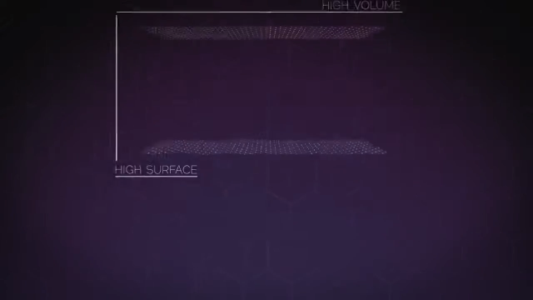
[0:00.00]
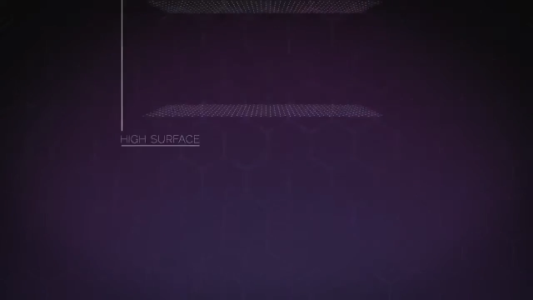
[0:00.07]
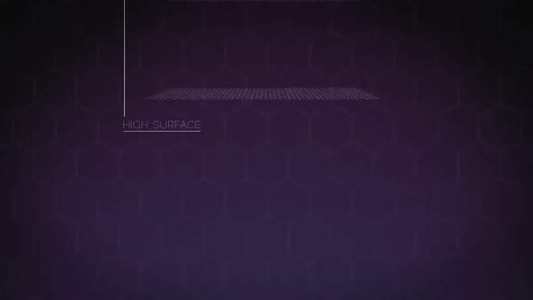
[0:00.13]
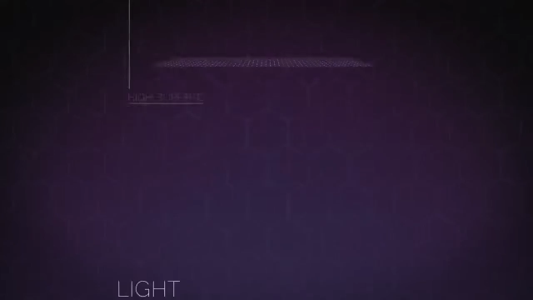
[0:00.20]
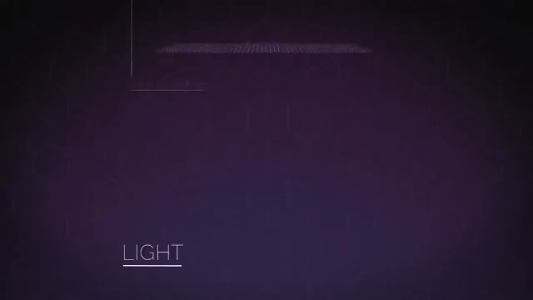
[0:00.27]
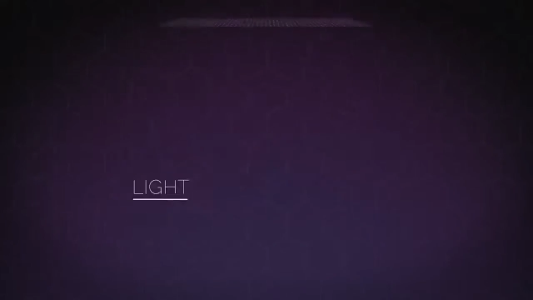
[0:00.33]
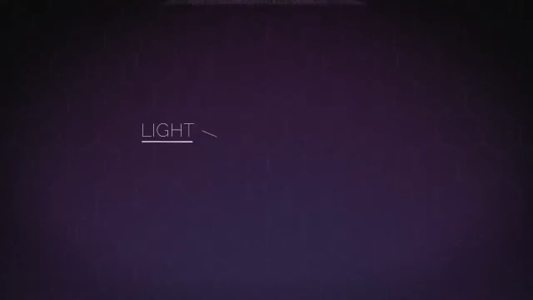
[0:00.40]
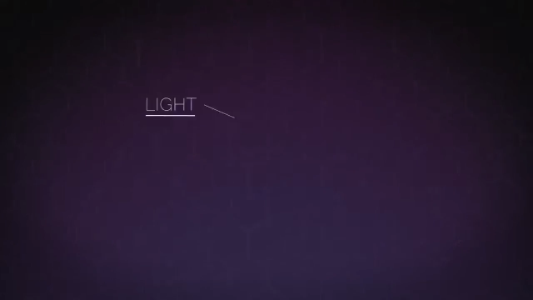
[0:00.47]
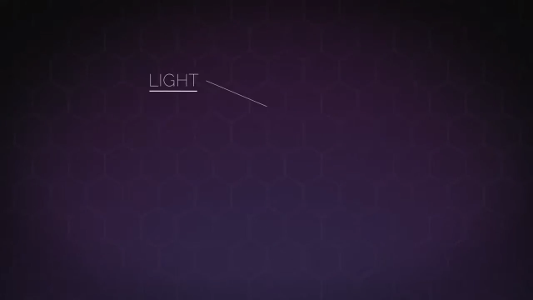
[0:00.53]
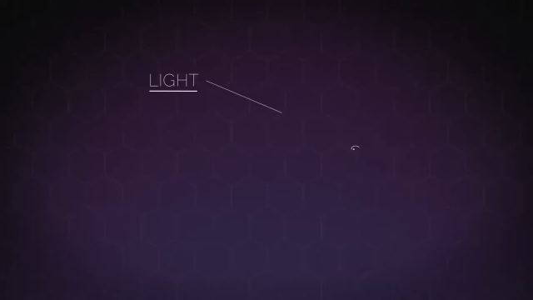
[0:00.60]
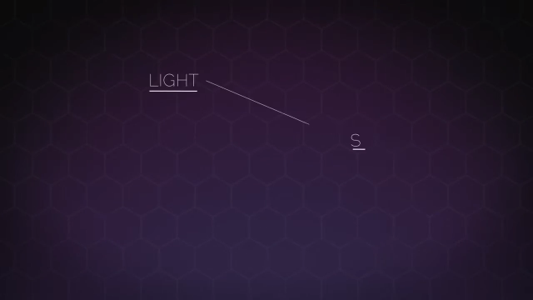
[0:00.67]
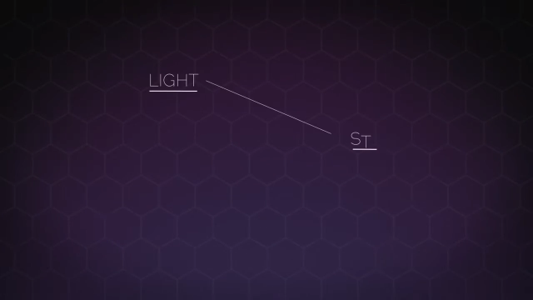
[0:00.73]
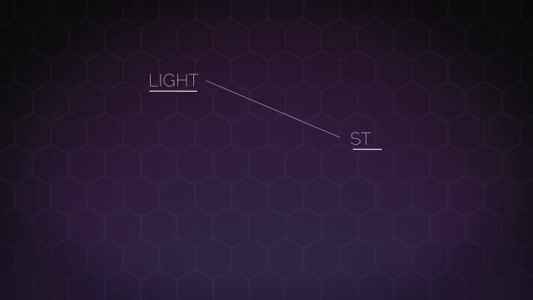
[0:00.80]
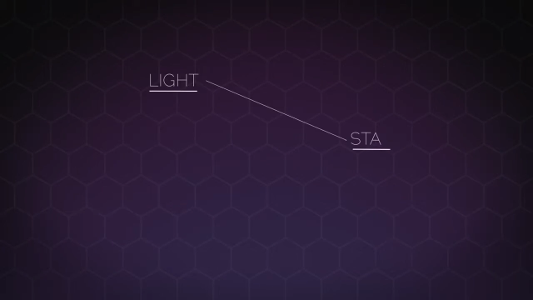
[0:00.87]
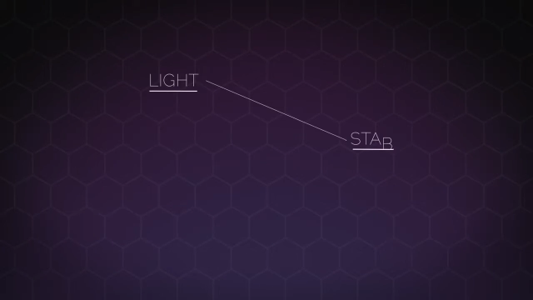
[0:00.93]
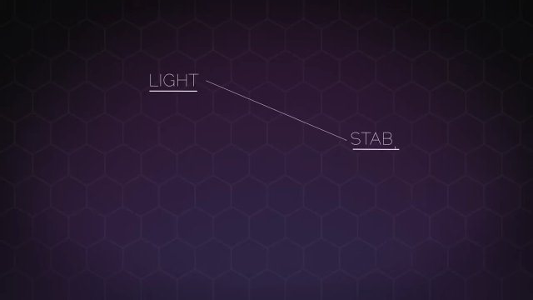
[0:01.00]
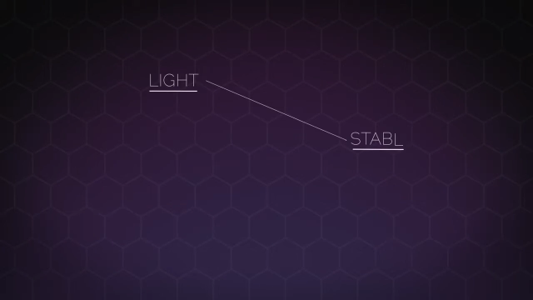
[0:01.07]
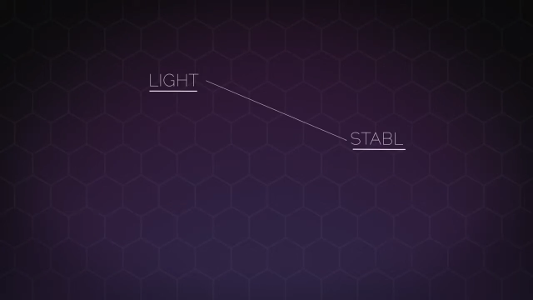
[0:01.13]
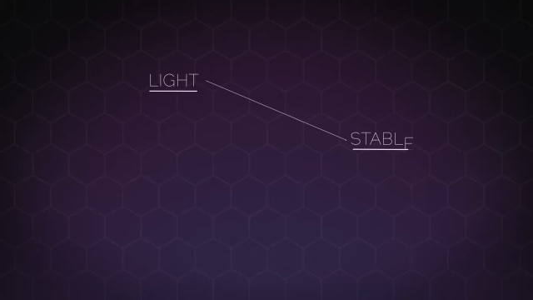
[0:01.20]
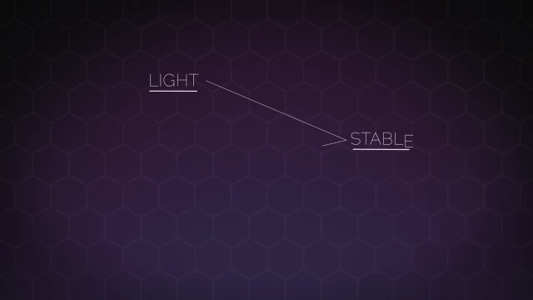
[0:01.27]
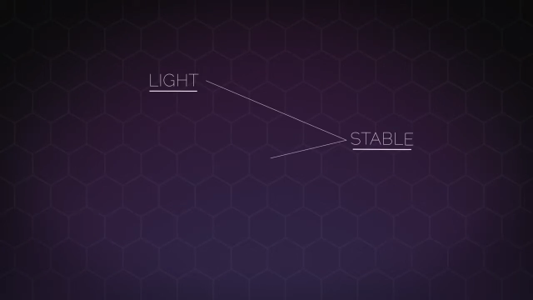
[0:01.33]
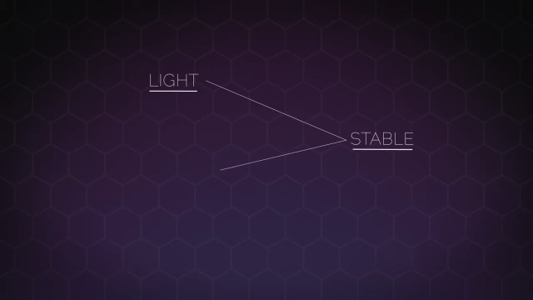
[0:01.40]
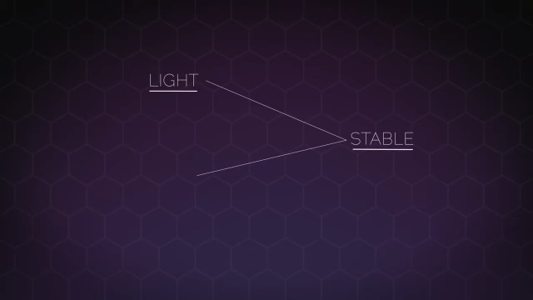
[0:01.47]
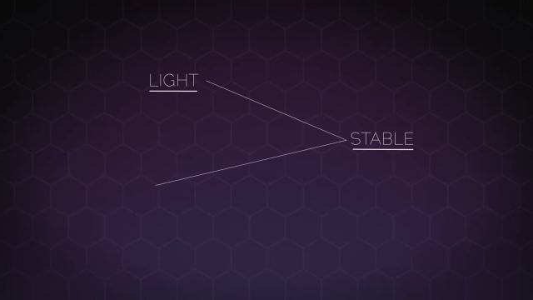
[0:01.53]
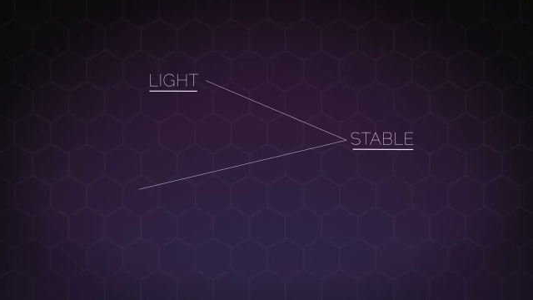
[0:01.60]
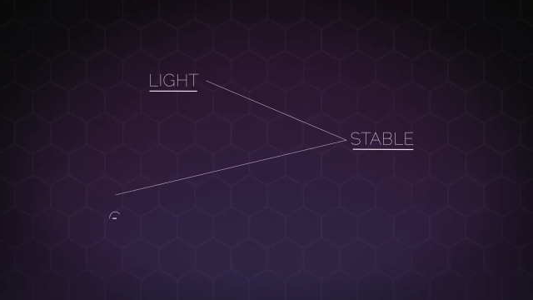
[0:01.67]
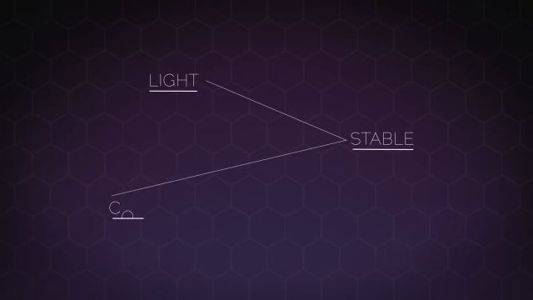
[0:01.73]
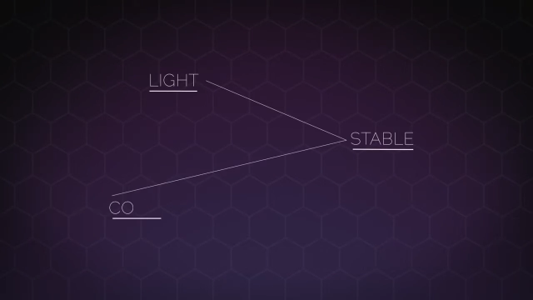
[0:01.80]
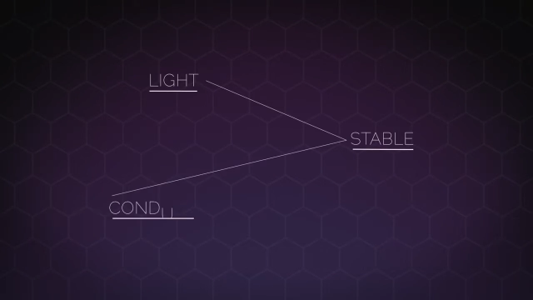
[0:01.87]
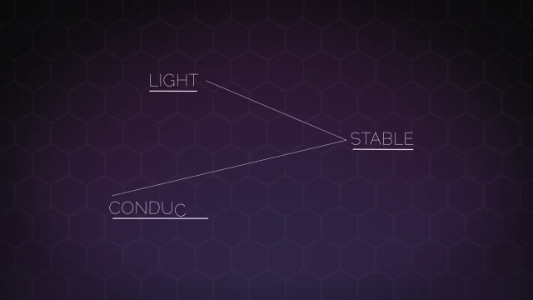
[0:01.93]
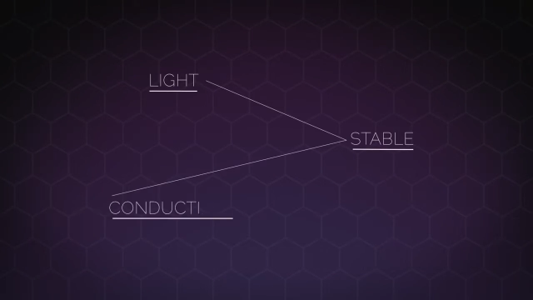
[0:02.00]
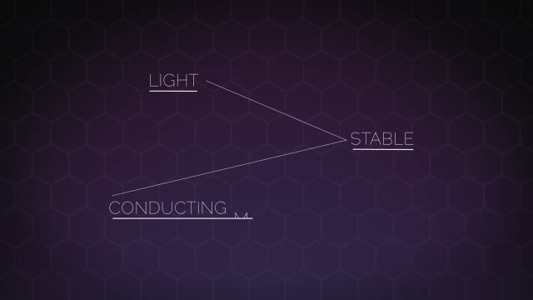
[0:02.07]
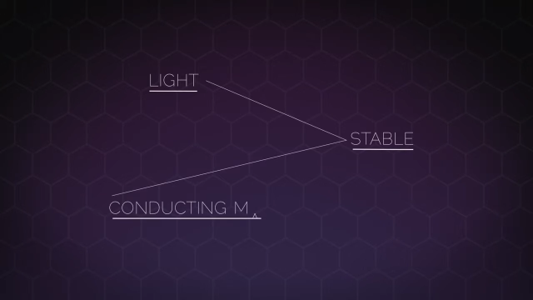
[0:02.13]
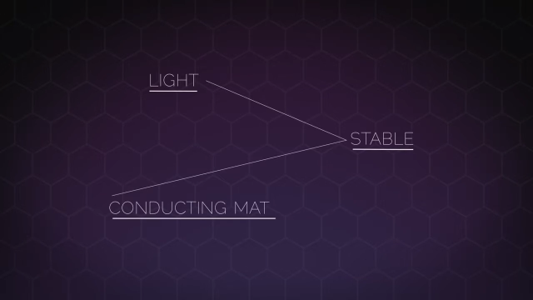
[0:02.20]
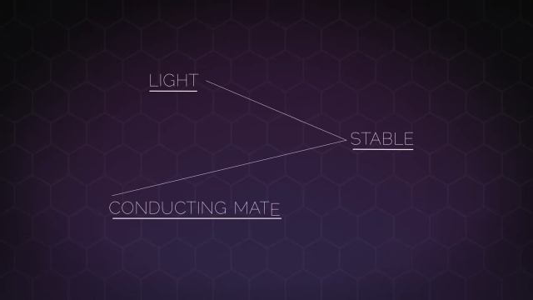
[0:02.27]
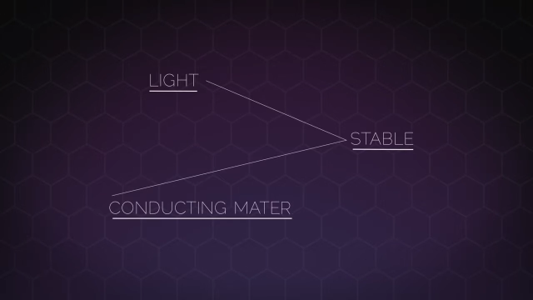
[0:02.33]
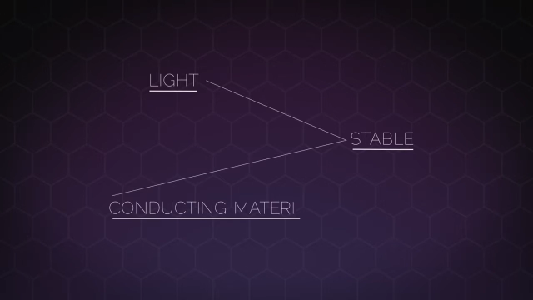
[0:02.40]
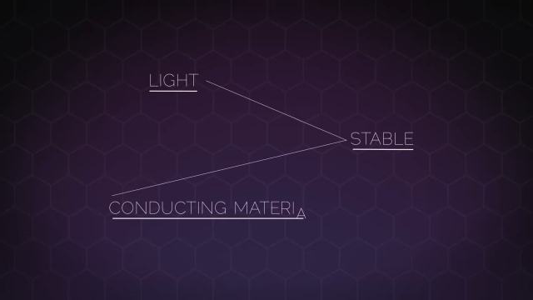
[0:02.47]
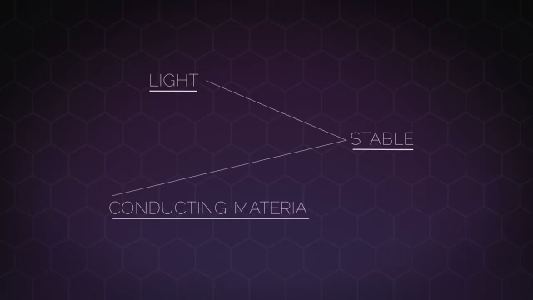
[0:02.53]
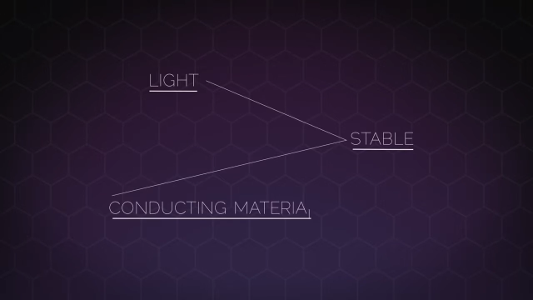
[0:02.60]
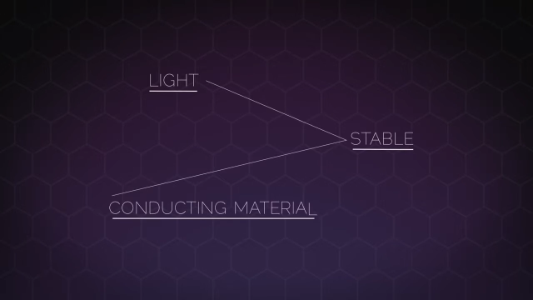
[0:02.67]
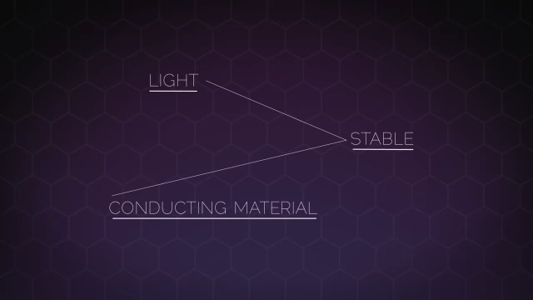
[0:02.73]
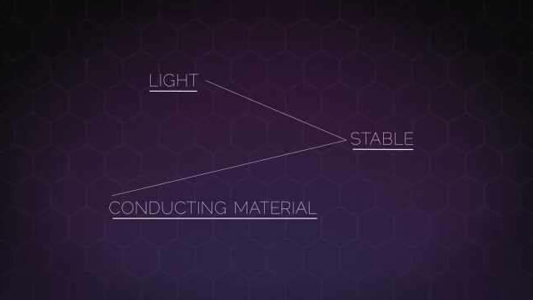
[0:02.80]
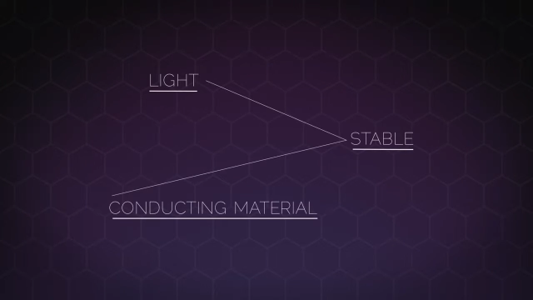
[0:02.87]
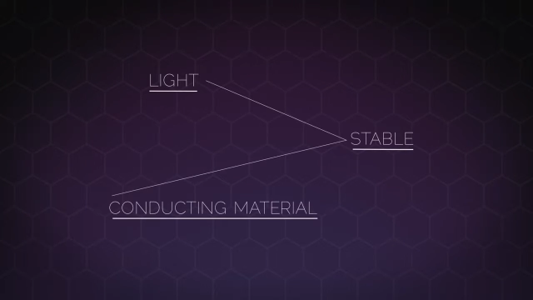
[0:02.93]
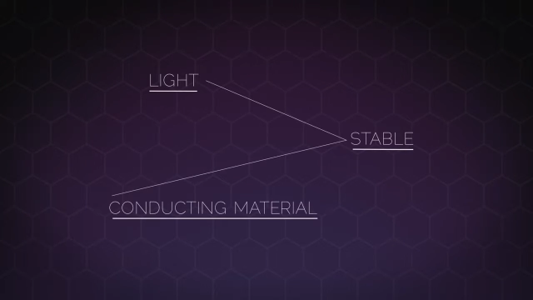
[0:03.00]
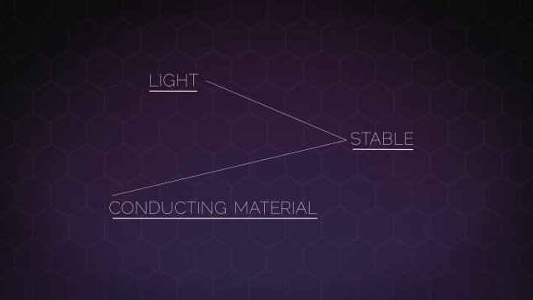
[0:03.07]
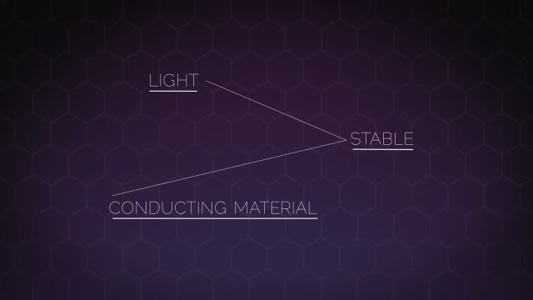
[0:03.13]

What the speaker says: (no speaker visible)